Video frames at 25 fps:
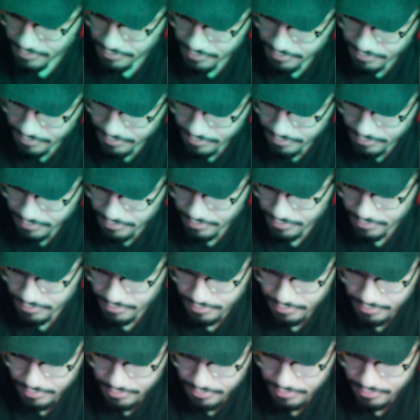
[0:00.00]

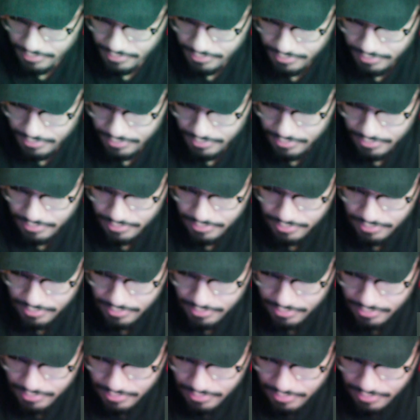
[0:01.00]

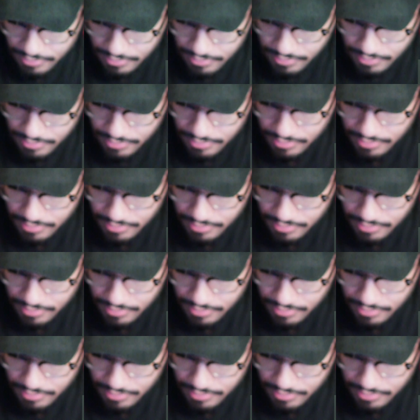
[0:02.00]
Nobody speaks.